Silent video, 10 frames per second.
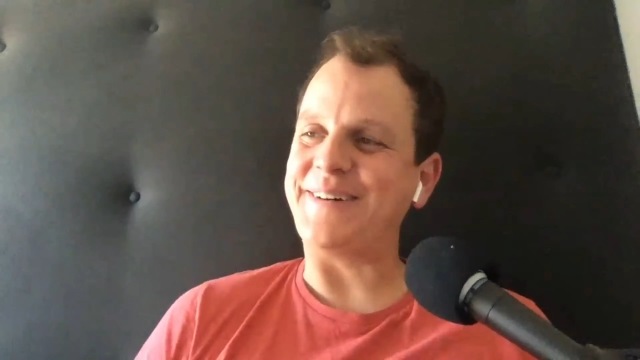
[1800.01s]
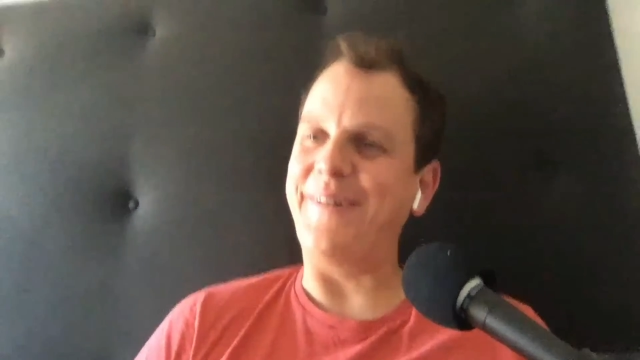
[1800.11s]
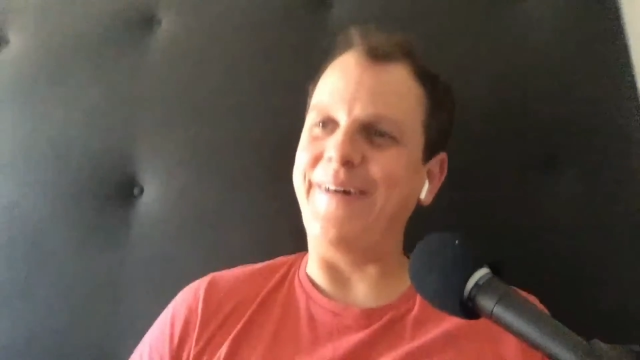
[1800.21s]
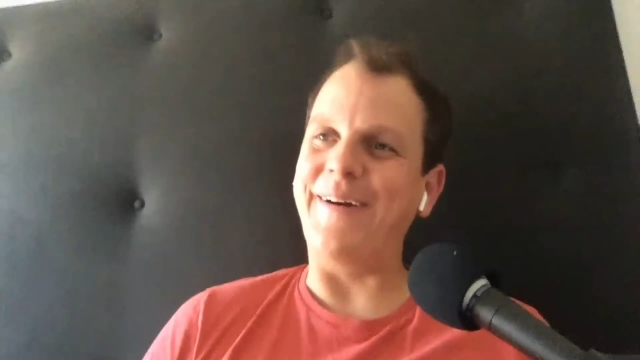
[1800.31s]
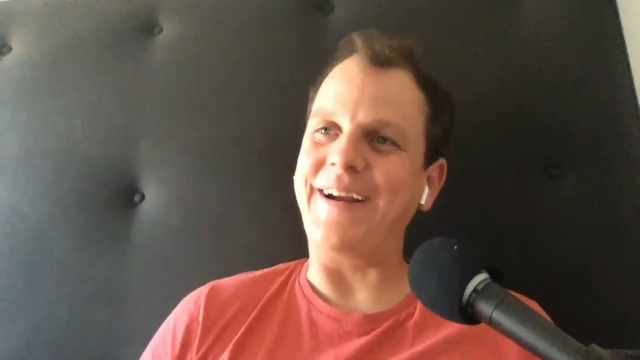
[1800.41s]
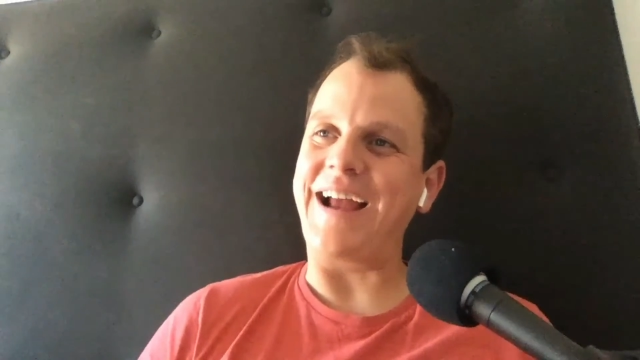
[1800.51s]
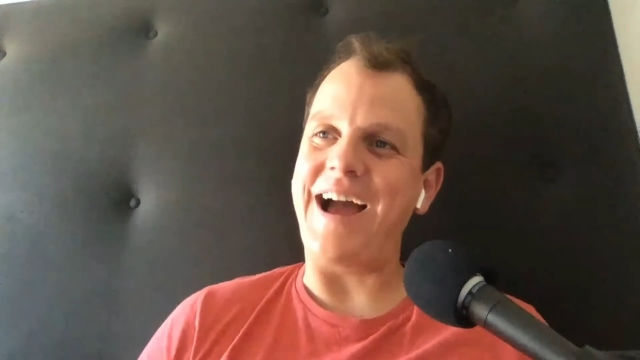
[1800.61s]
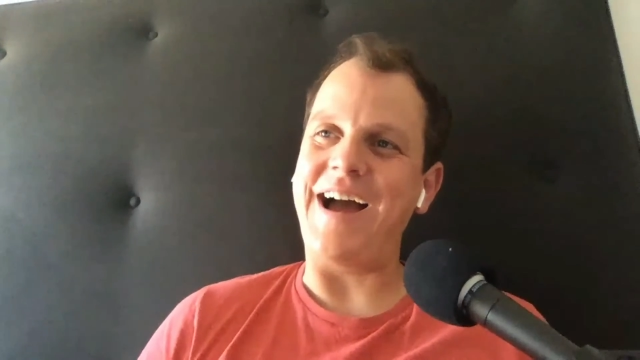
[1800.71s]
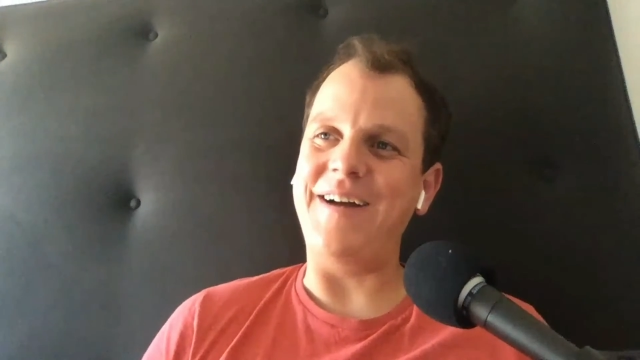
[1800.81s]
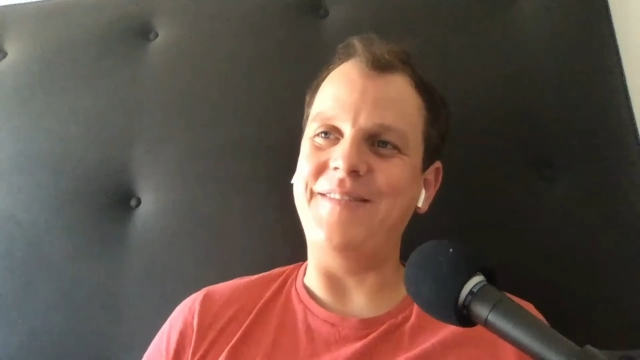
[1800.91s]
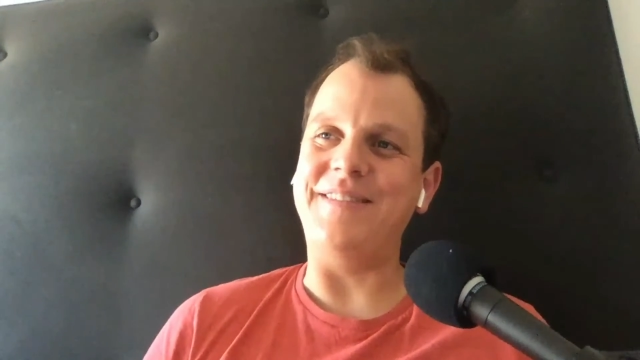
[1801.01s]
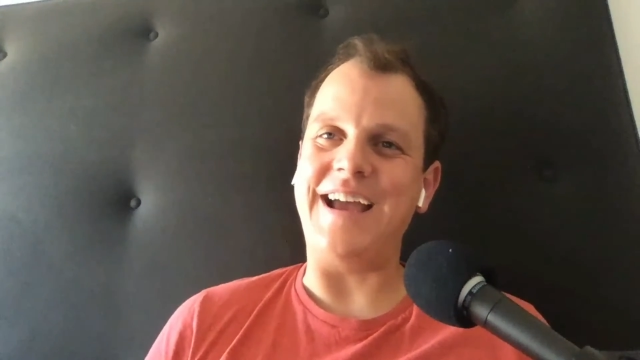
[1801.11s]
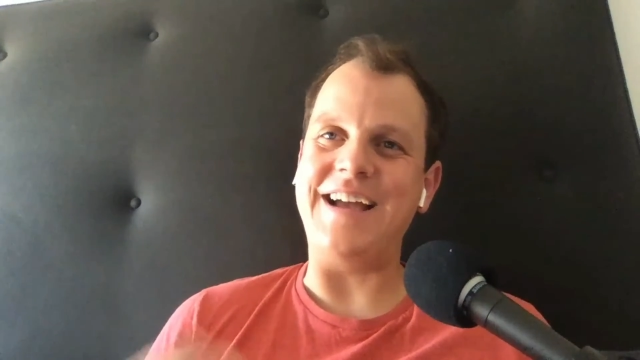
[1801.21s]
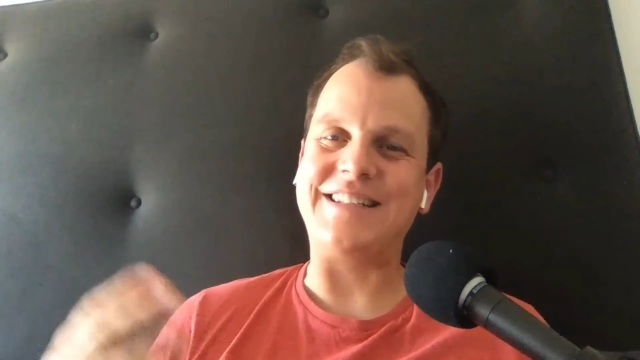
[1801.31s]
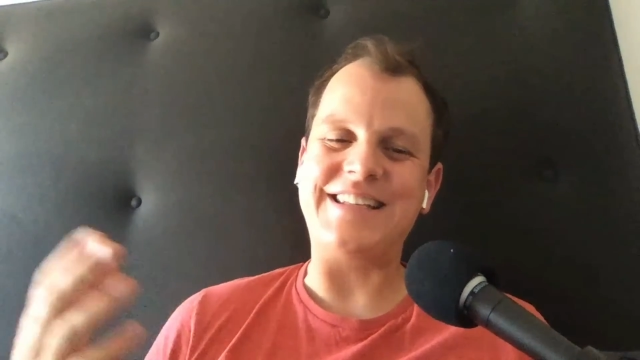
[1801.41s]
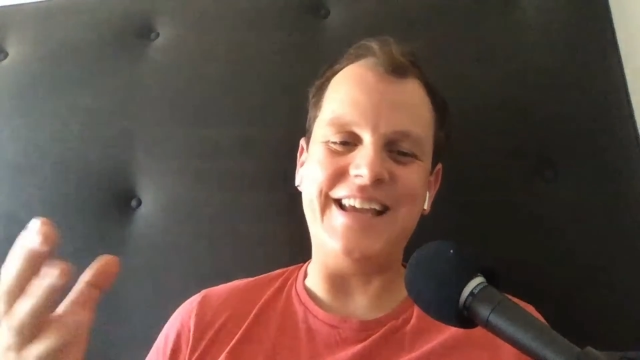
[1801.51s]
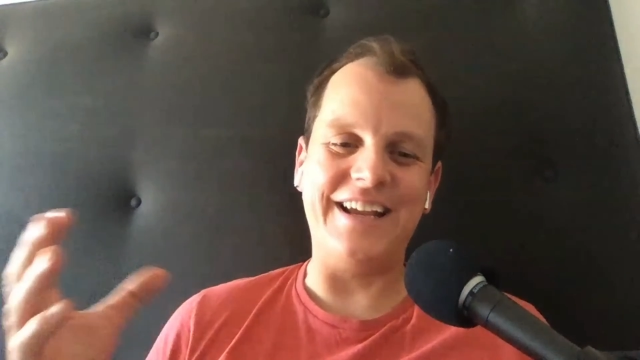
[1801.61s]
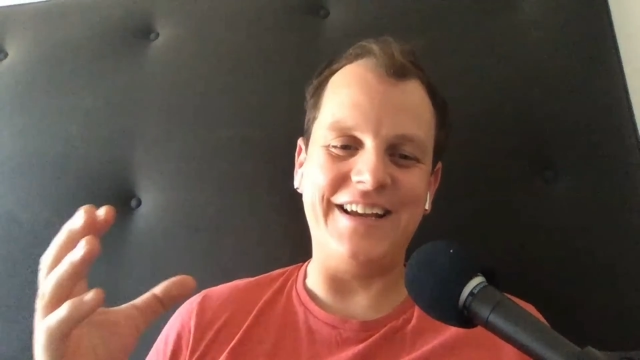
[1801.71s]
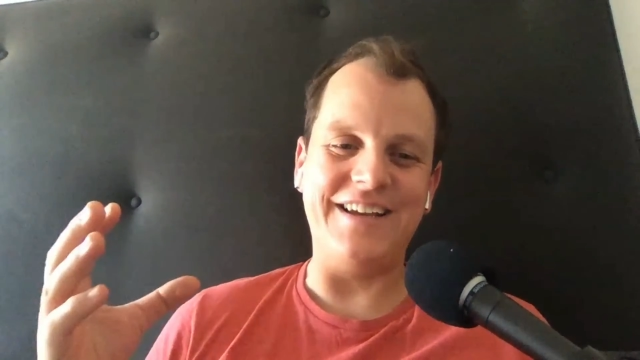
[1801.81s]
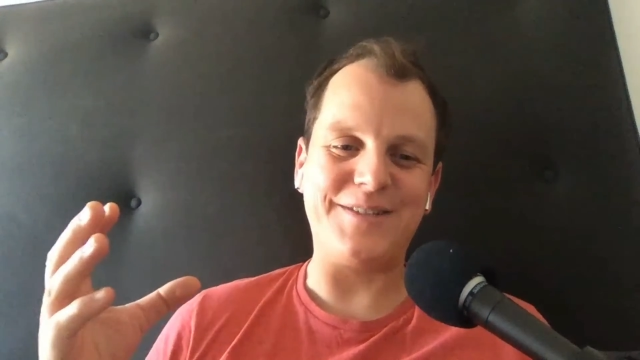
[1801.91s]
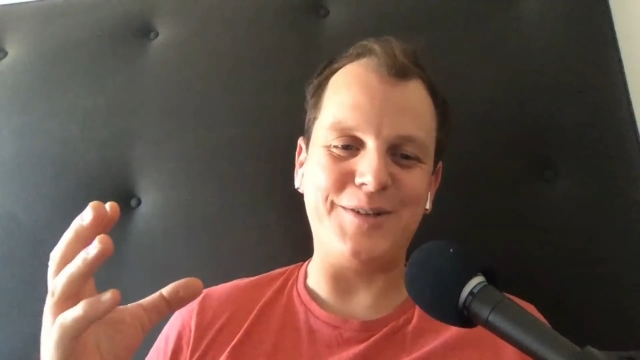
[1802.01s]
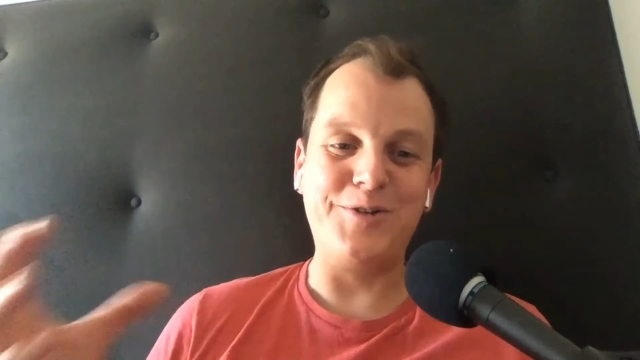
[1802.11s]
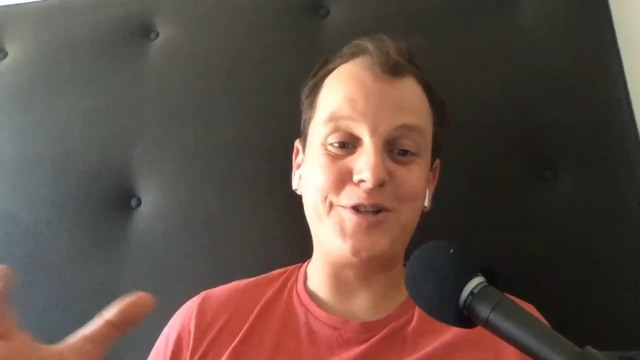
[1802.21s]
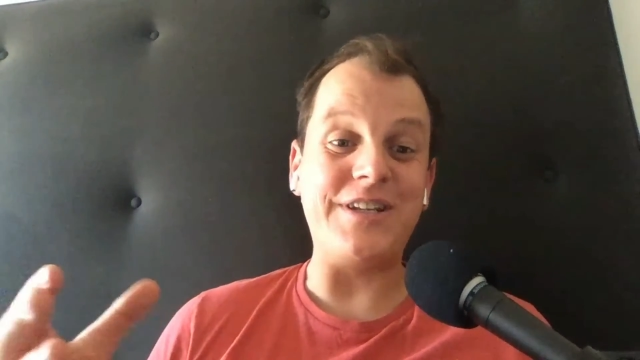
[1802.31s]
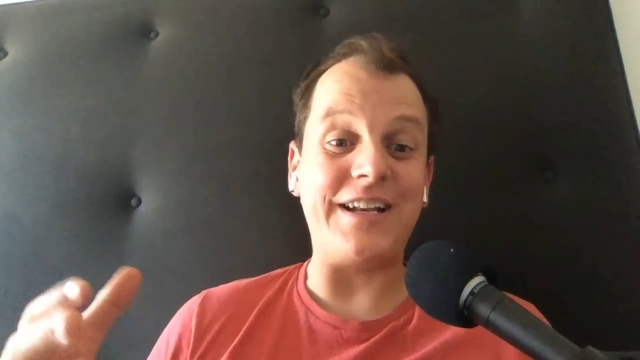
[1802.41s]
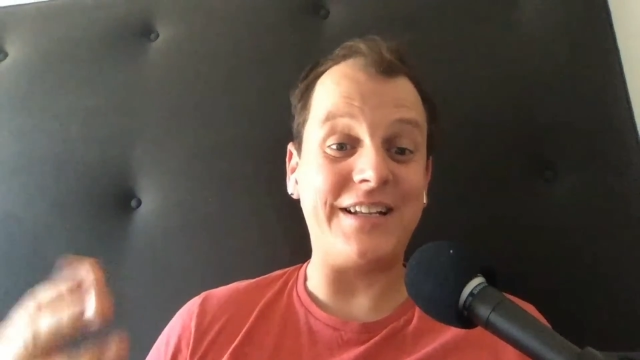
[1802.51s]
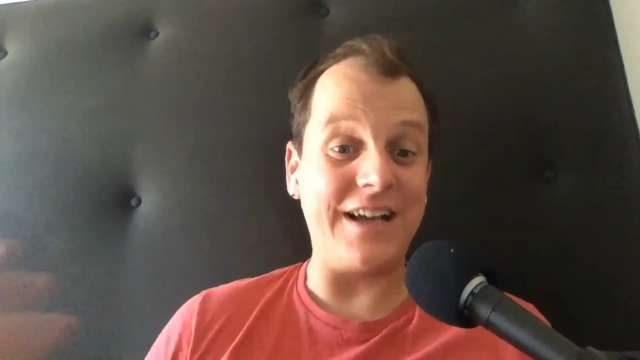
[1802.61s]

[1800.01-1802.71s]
or they are seeing a solution that